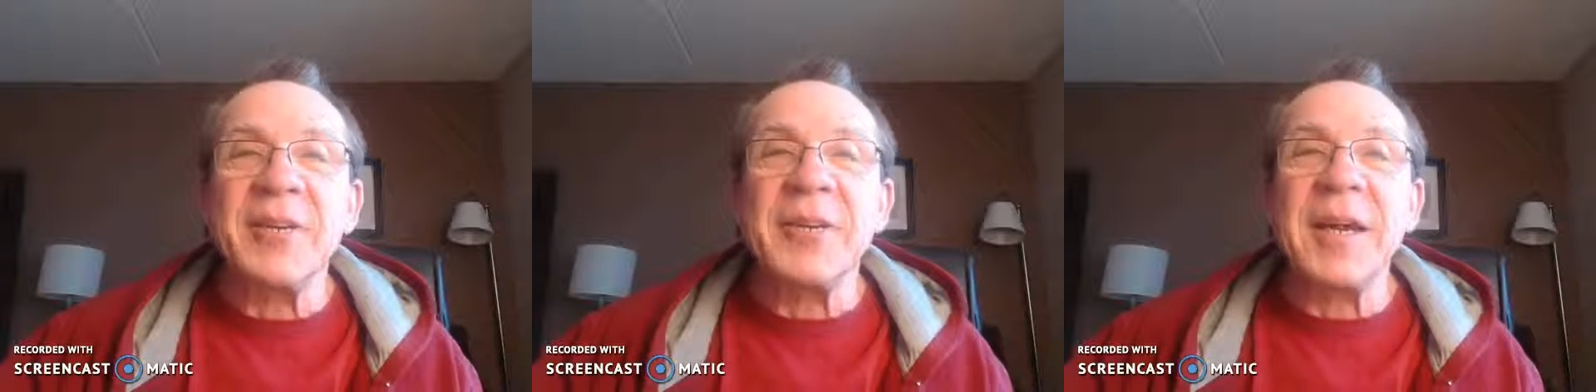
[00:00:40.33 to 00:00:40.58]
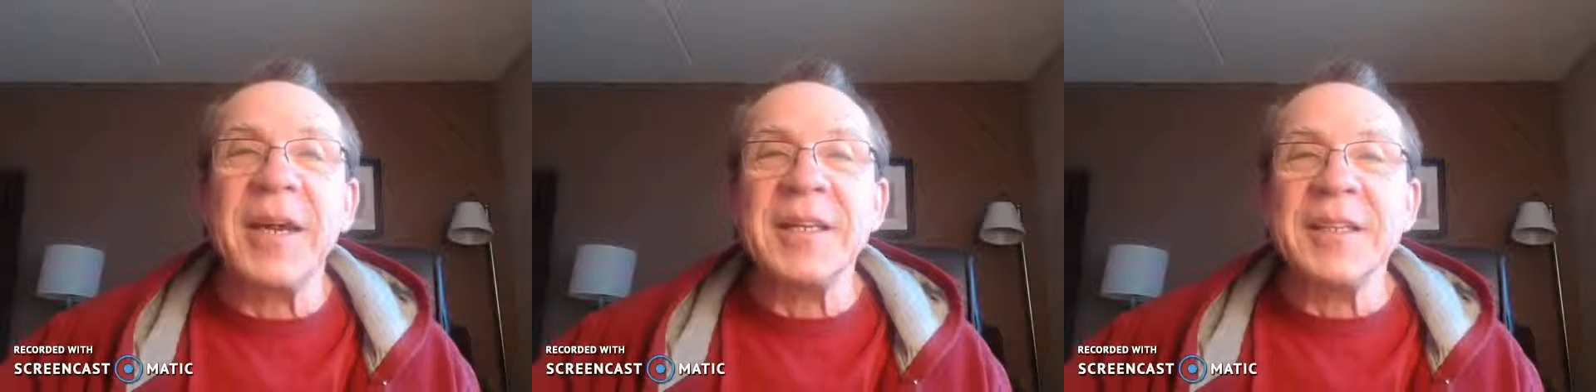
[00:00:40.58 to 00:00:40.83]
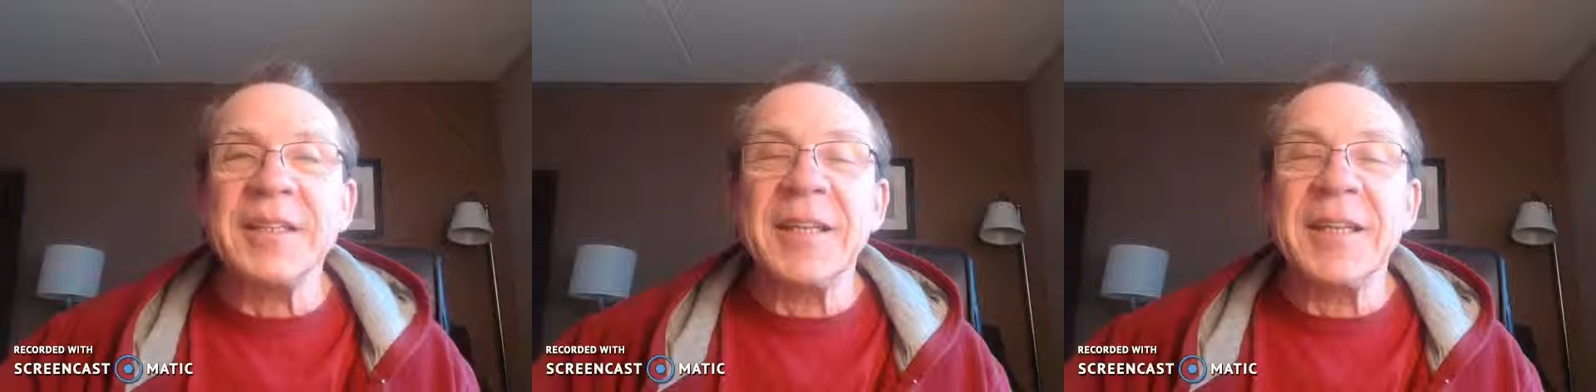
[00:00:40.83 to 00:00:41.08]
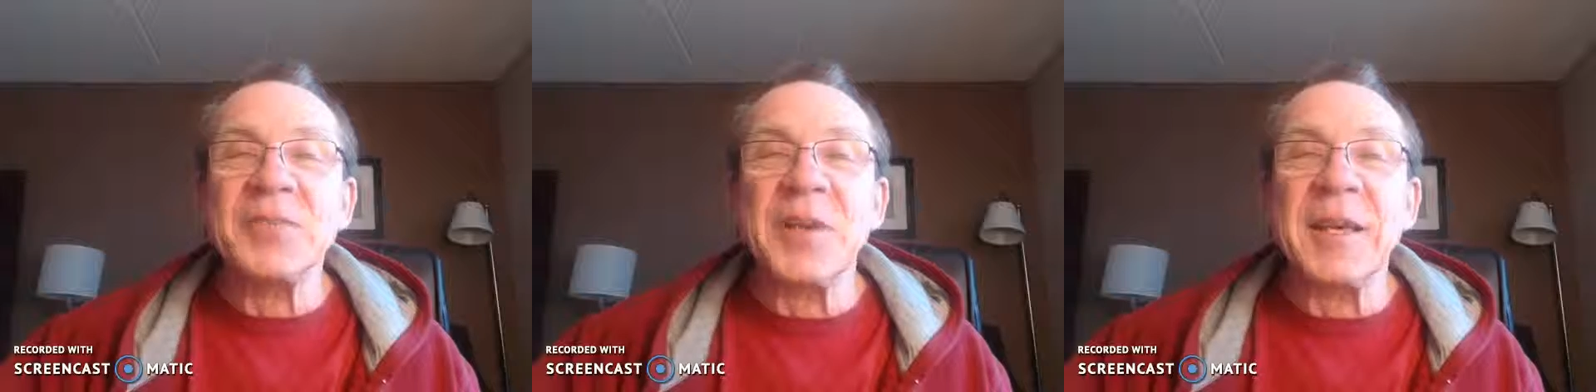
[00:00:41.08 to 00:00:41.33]
Okay,
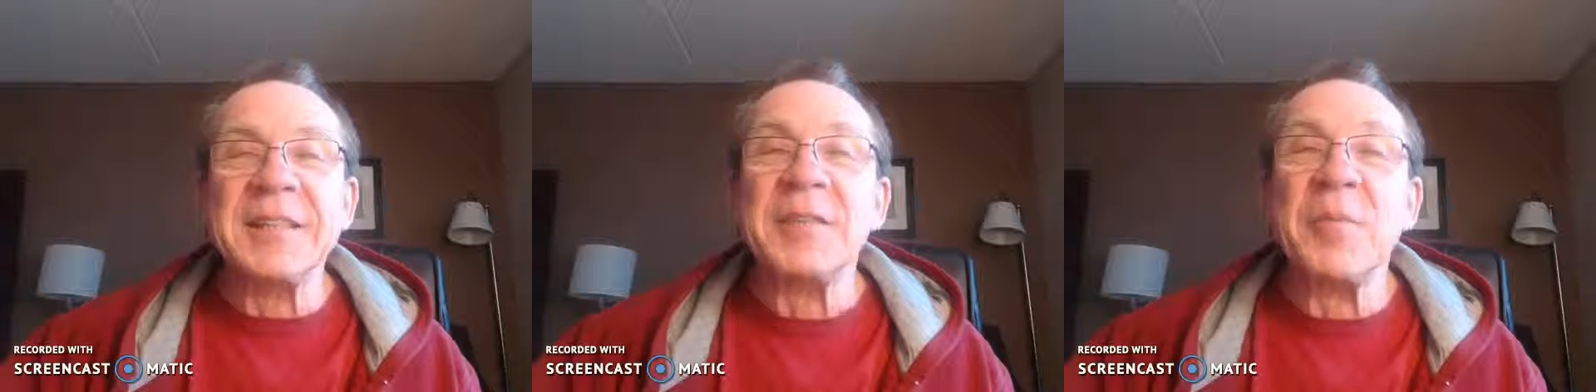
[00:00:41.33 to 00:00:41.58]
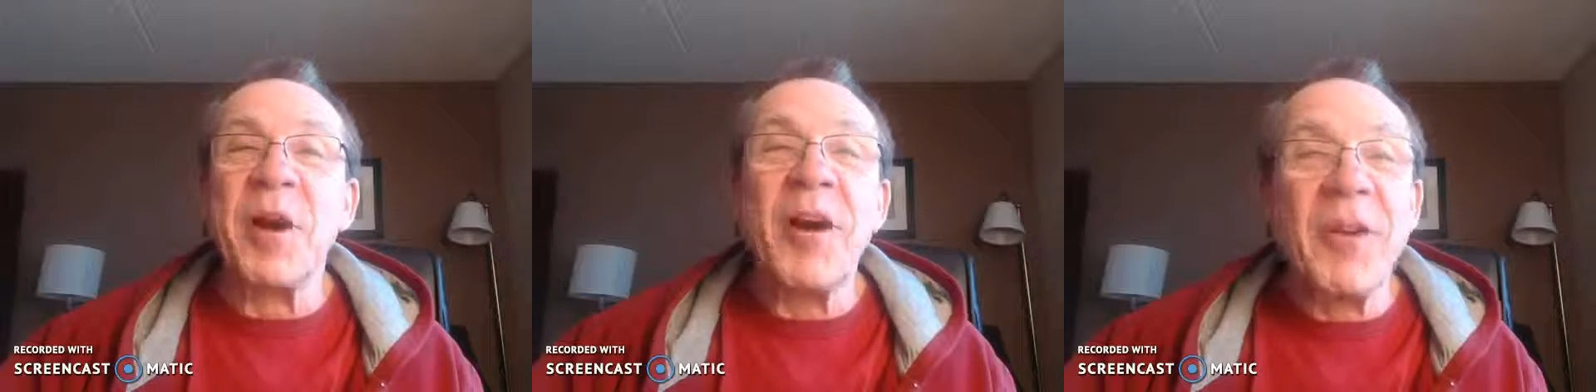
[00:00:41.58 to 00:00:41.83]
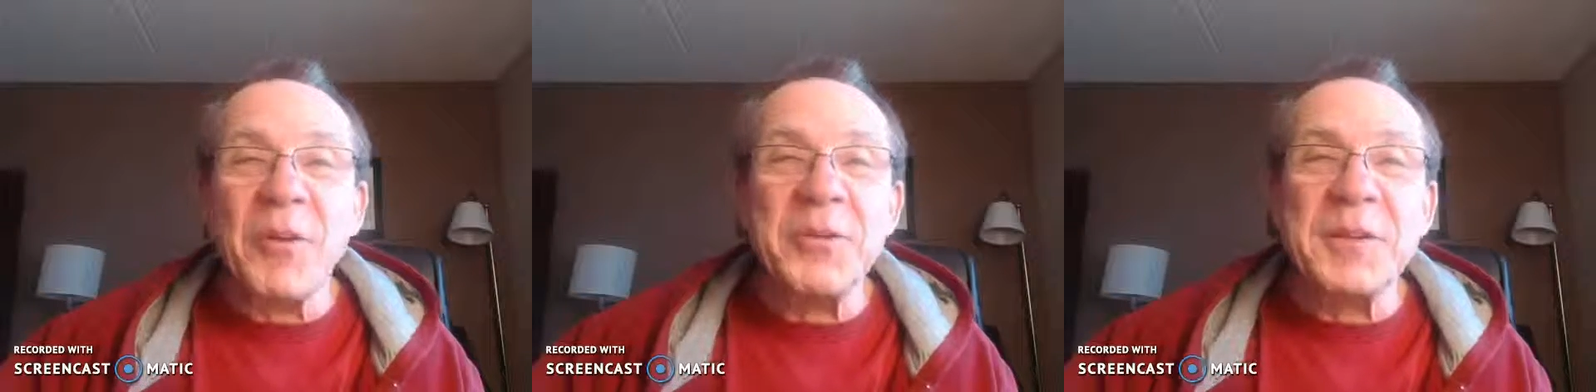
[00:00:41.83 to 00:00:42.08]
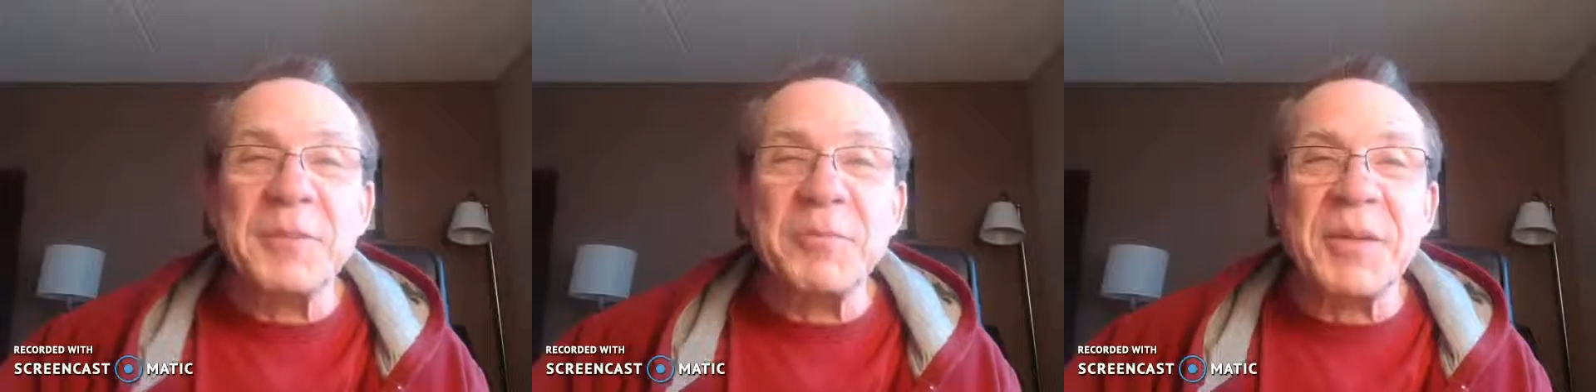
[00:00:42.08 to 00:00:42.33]
that's why I see them all
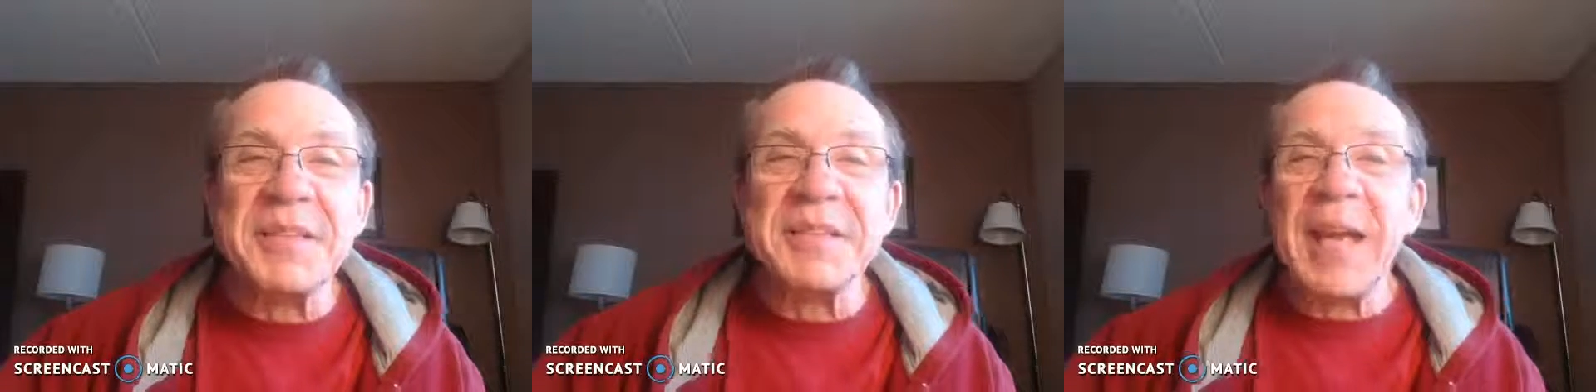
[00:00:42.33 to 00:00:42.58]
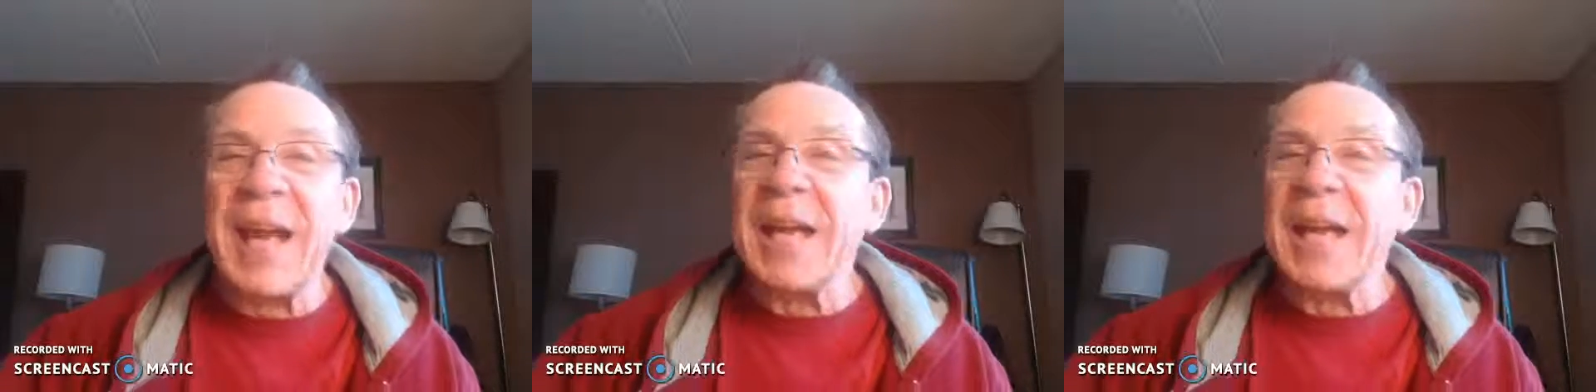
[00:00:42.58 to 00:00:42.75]
over the place.